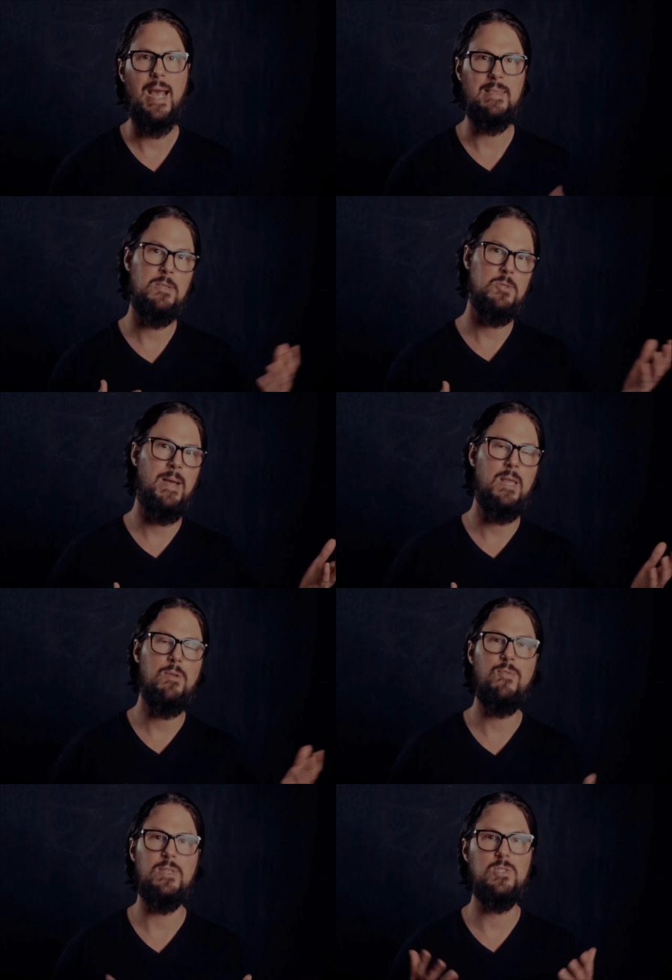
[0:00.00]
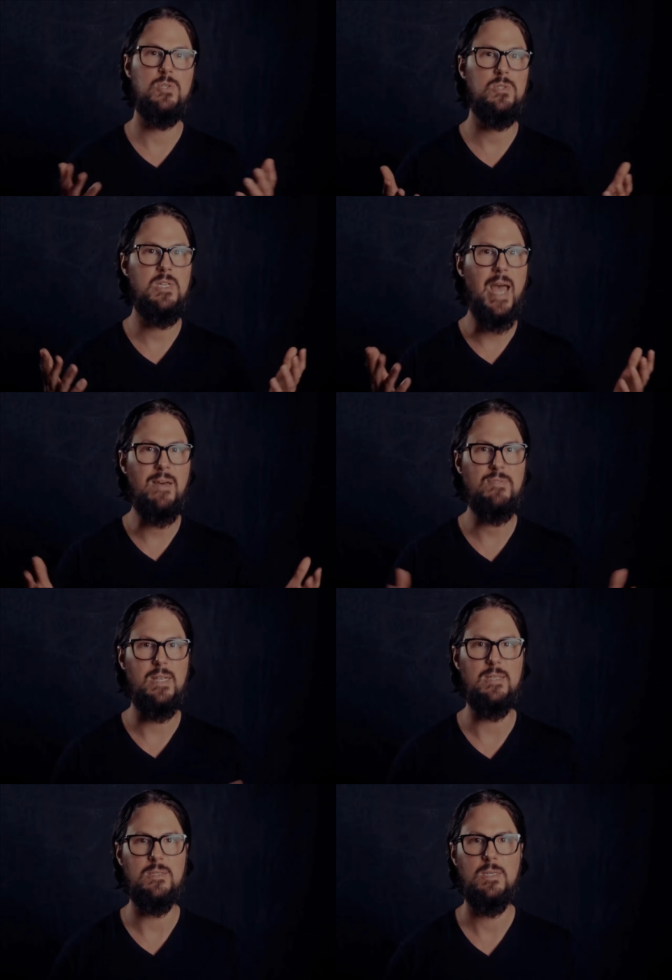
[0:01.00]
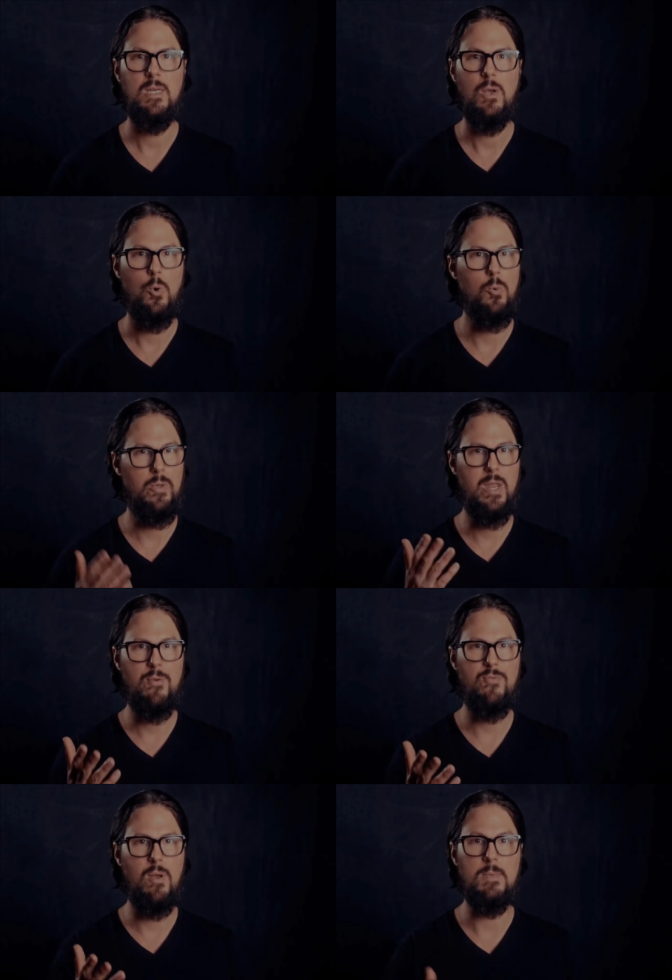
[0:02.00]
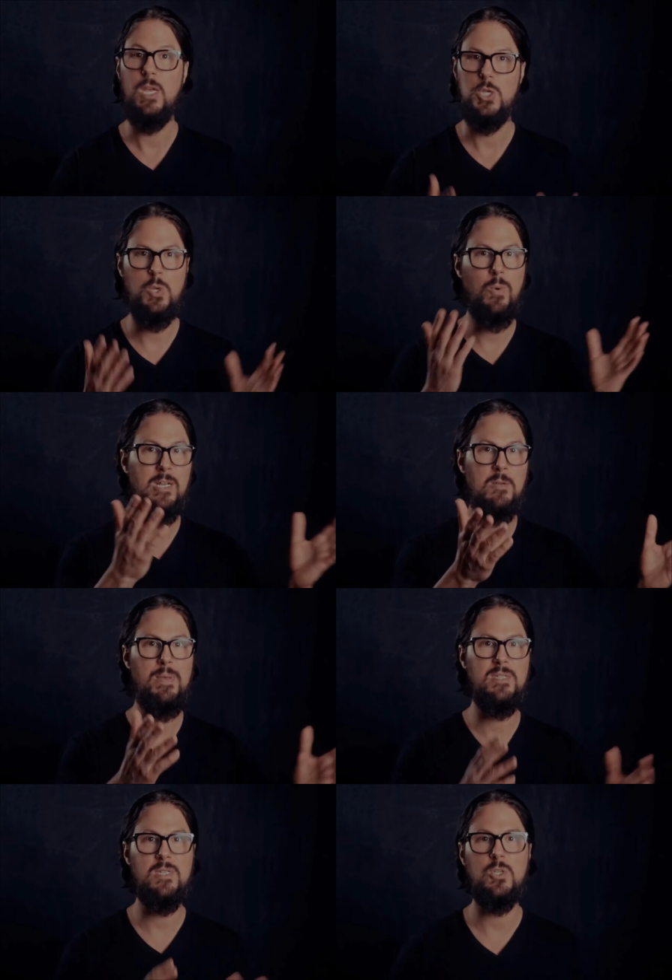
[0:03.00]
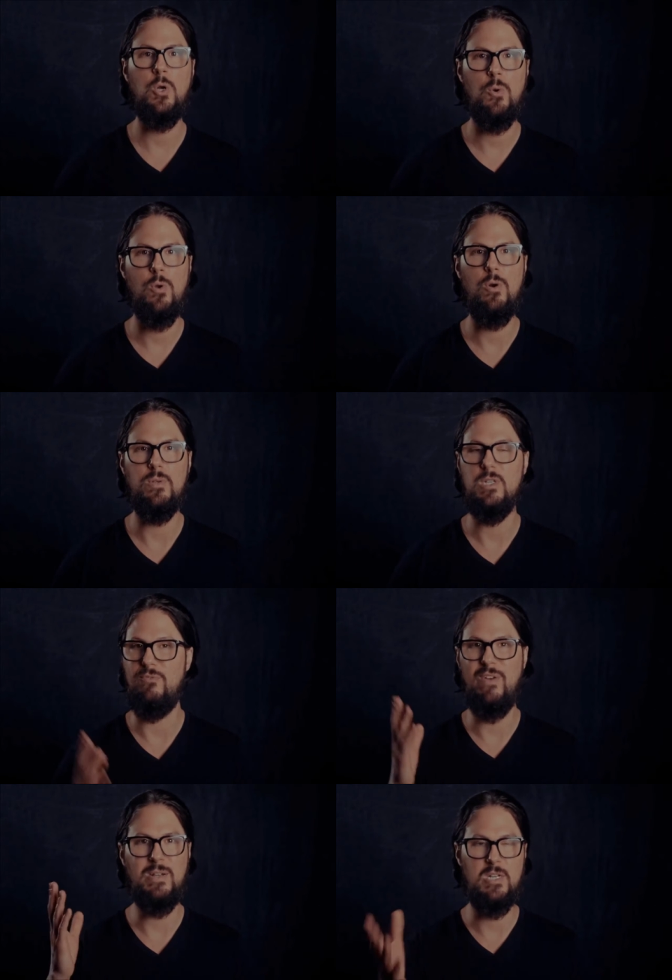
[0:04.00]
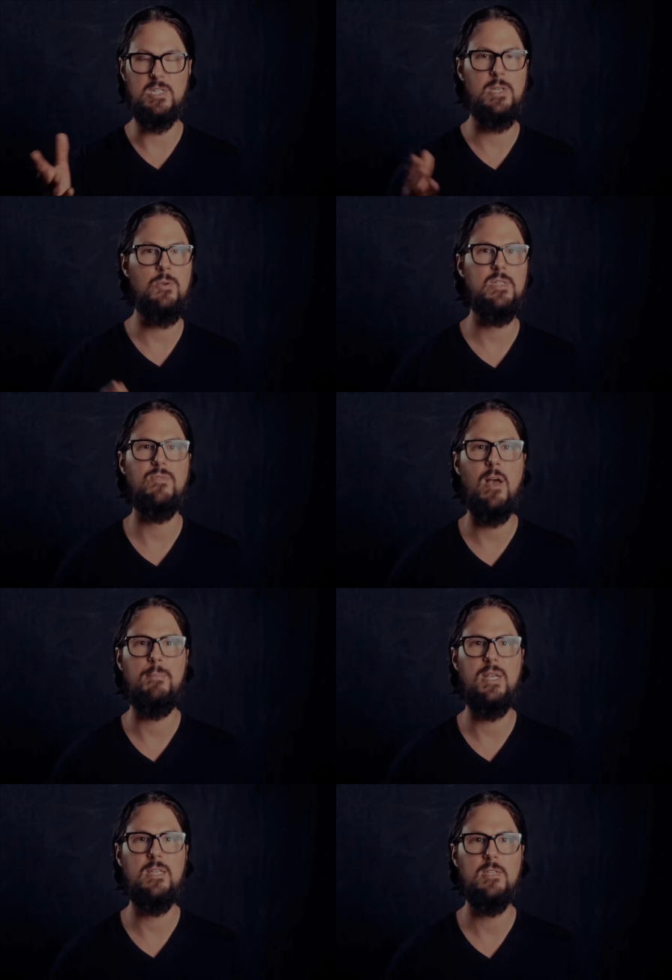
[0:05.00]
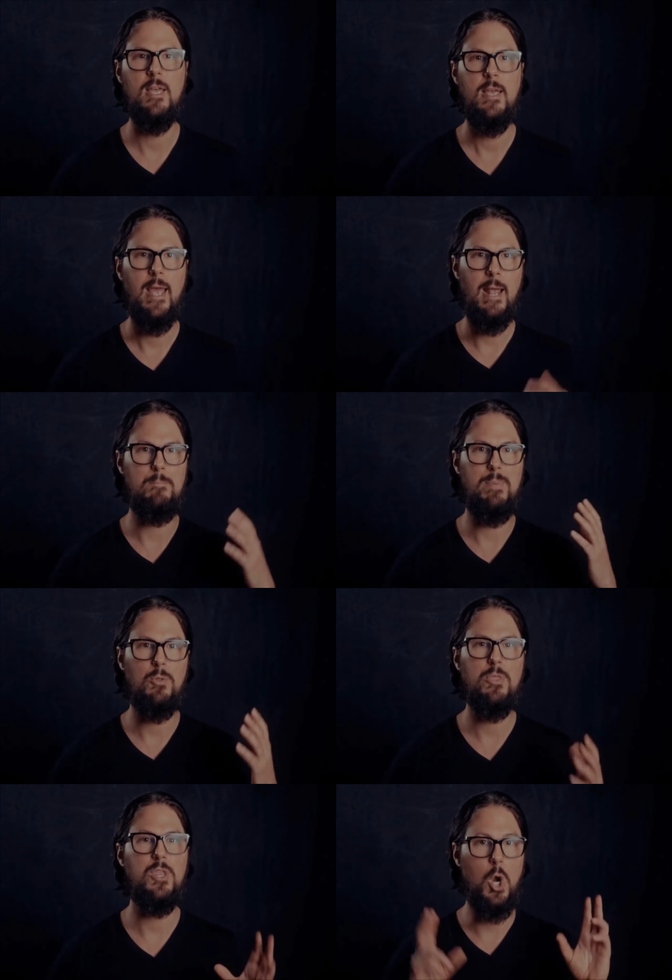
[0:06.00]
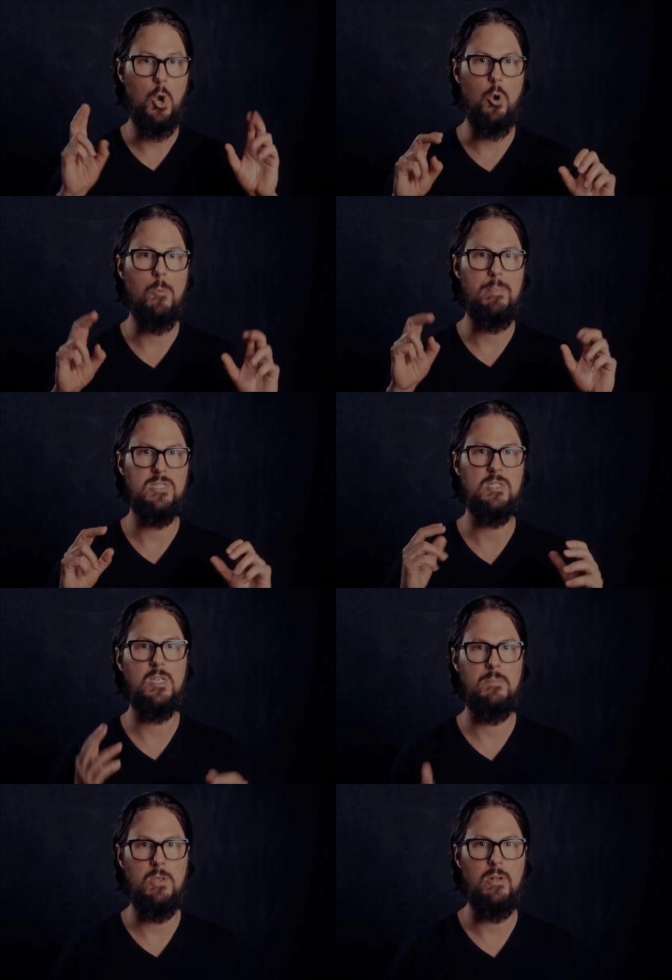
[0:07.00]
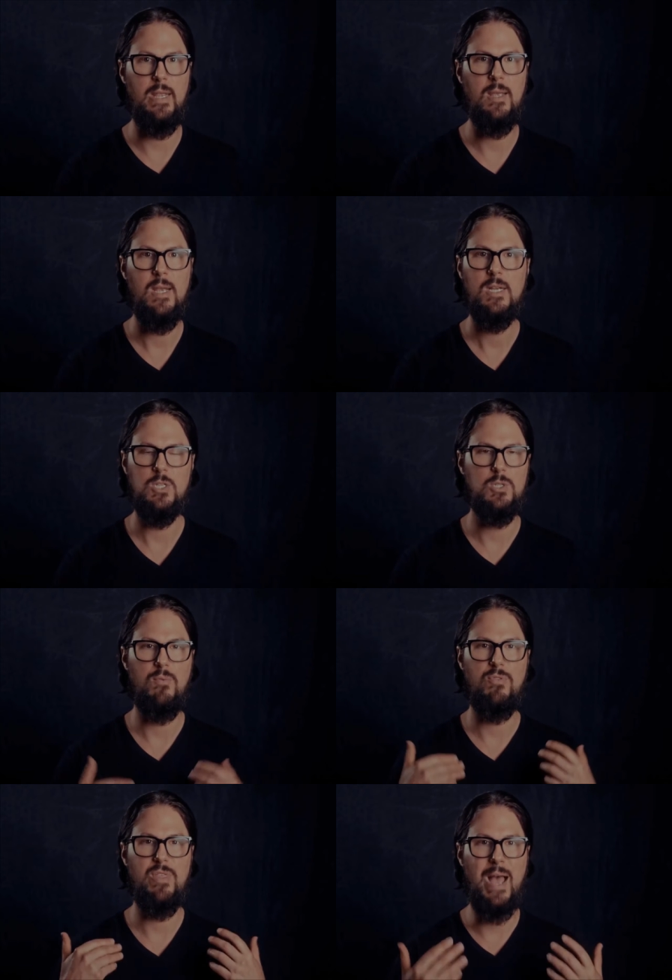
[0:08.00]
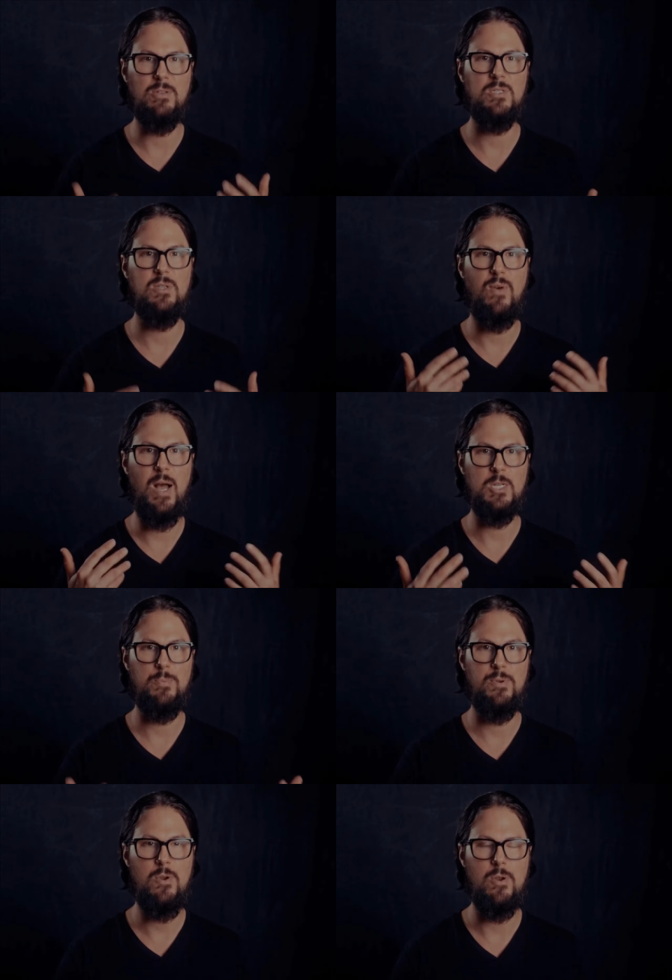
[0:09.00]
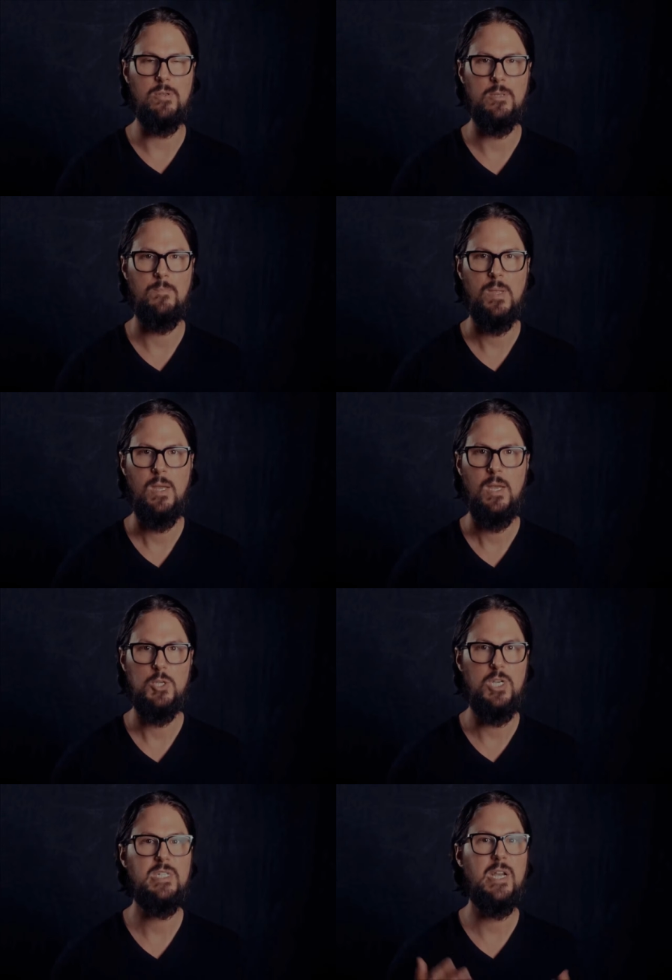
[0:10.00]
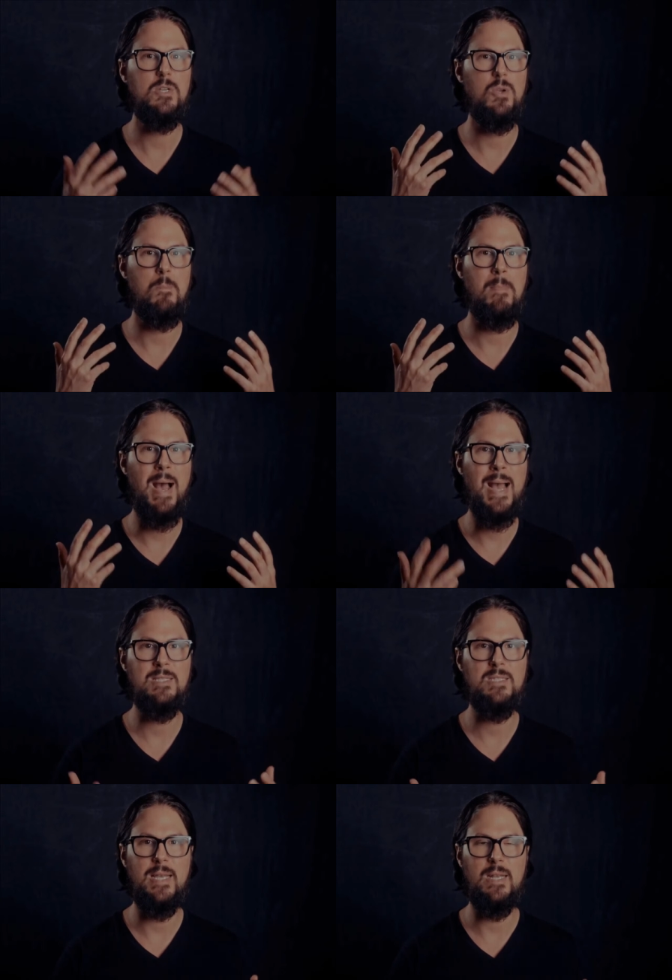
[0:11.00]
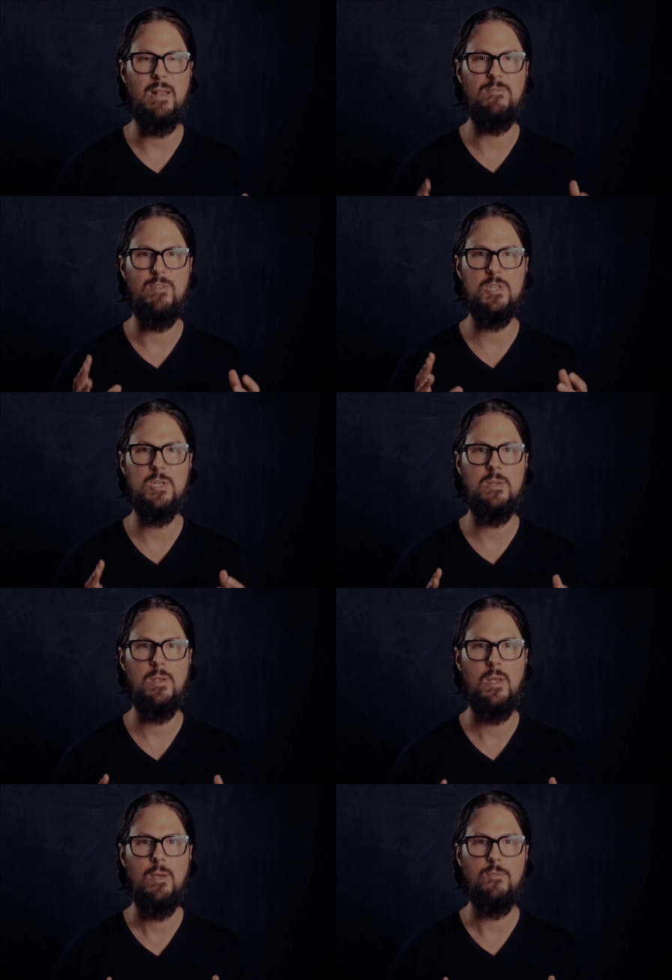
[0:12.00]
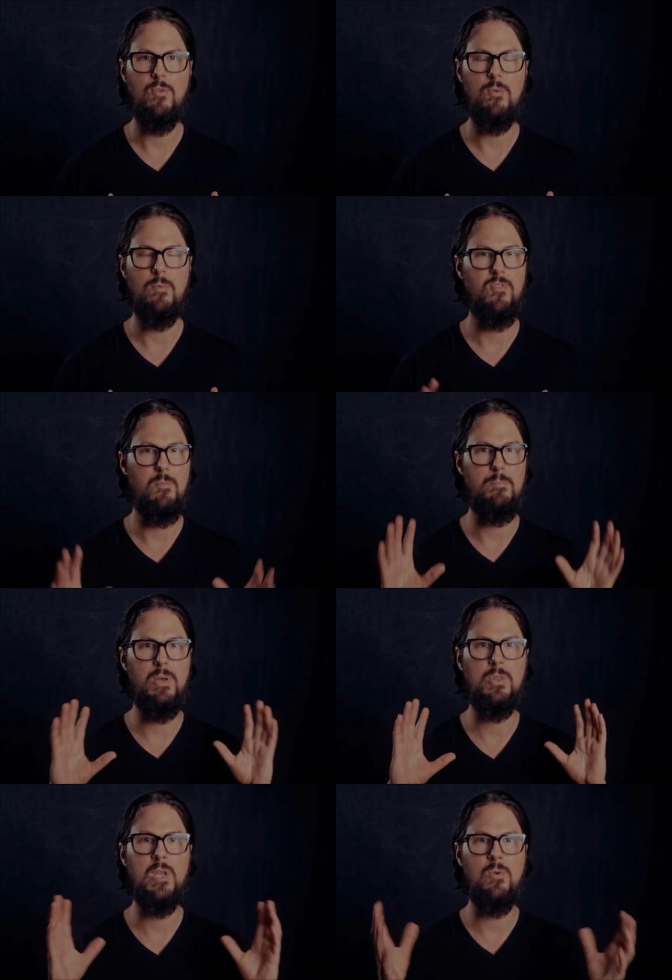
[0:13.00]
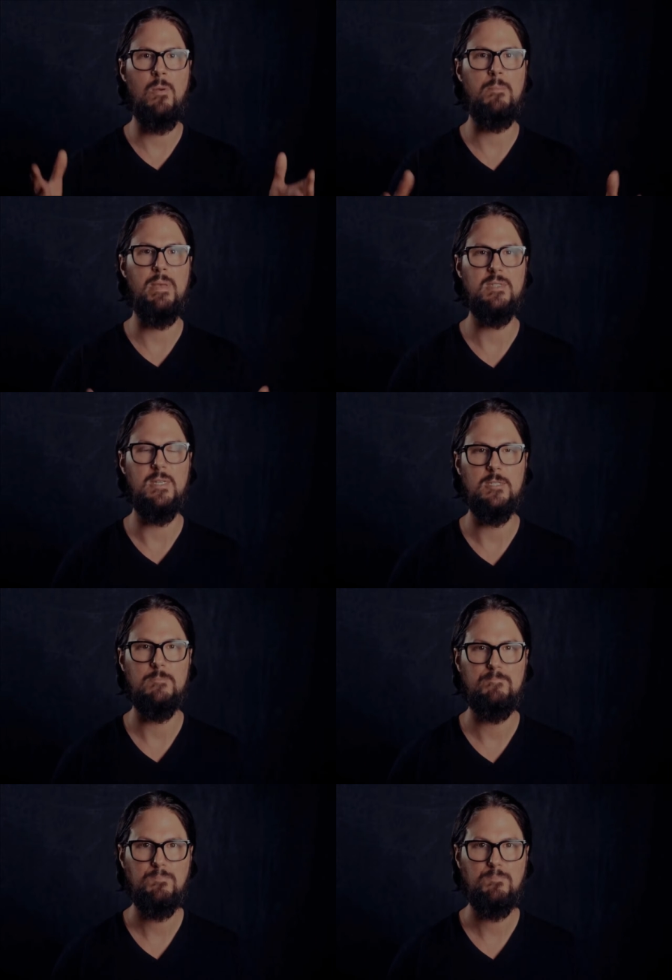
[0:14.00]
And then there's my other friend, Suzi Dafnis, who we'll hear from. She went into business on her own. She founded a series of companies and built the Her Business community to serve thousands of entrepreneurs. She shares her mindset and vision for, for building your own business.